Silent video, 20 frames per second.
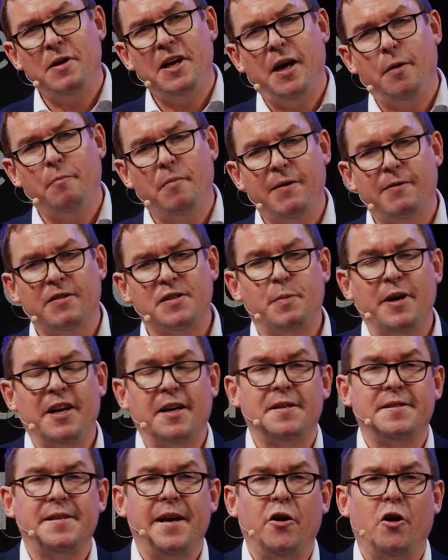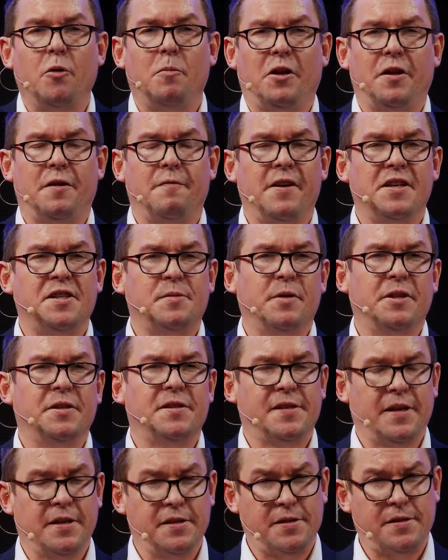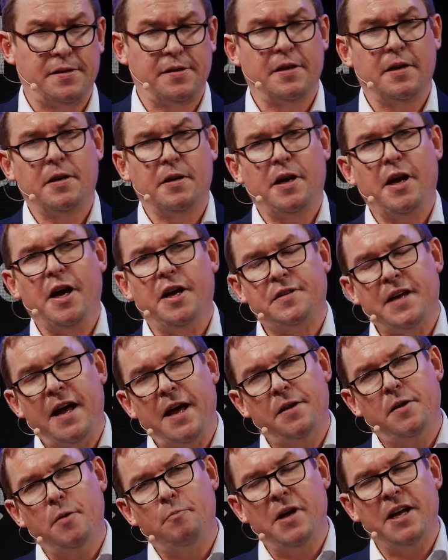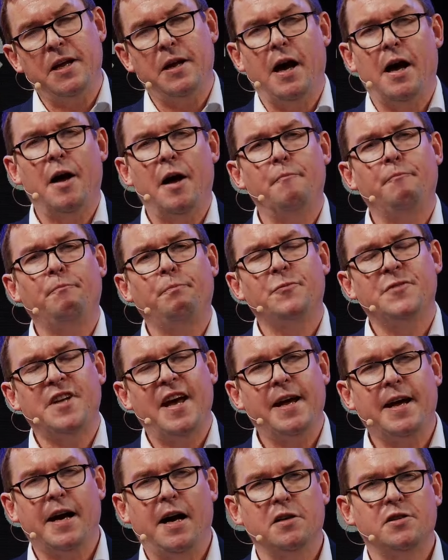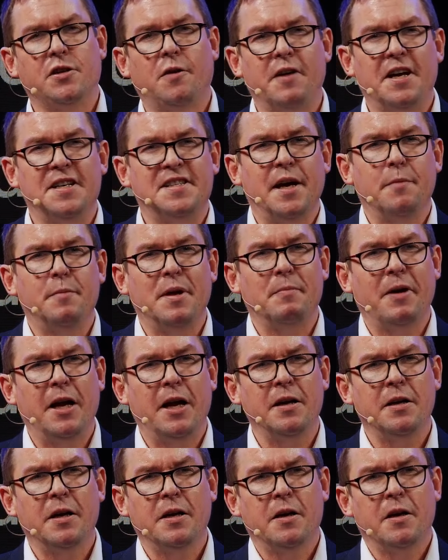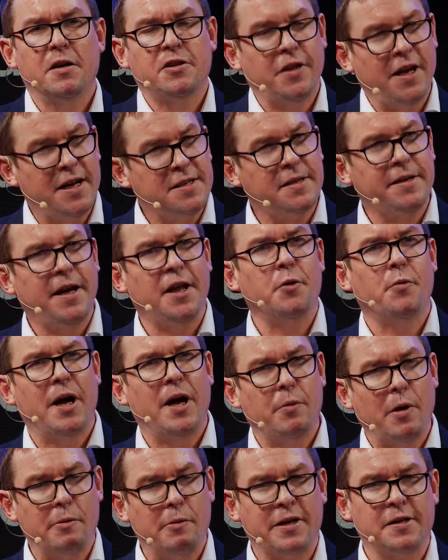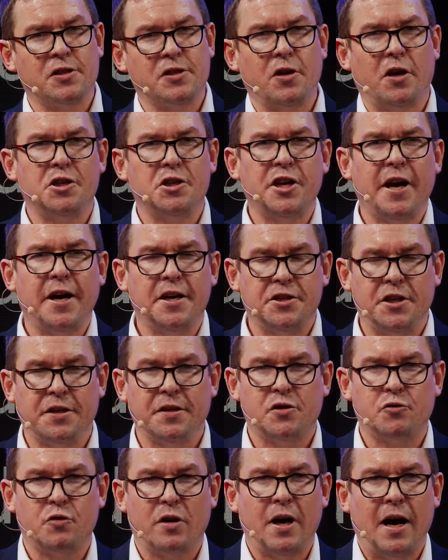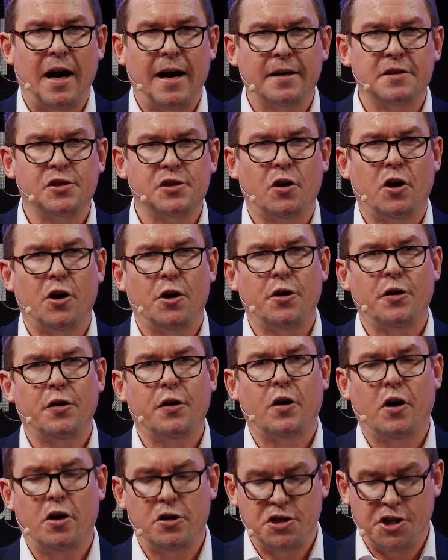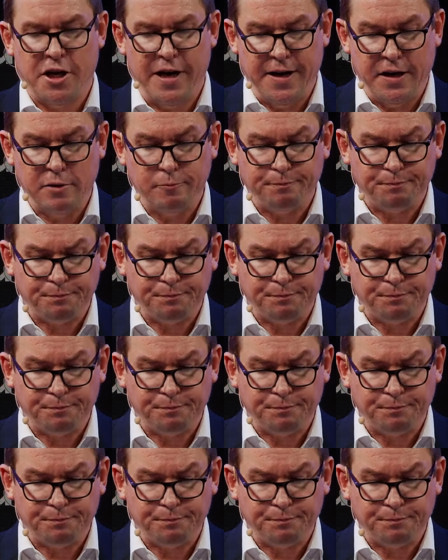InBev has been a terrible investment since it had the big takeouts of SAB Miller. So there's another way where we can start changing this reliance on China.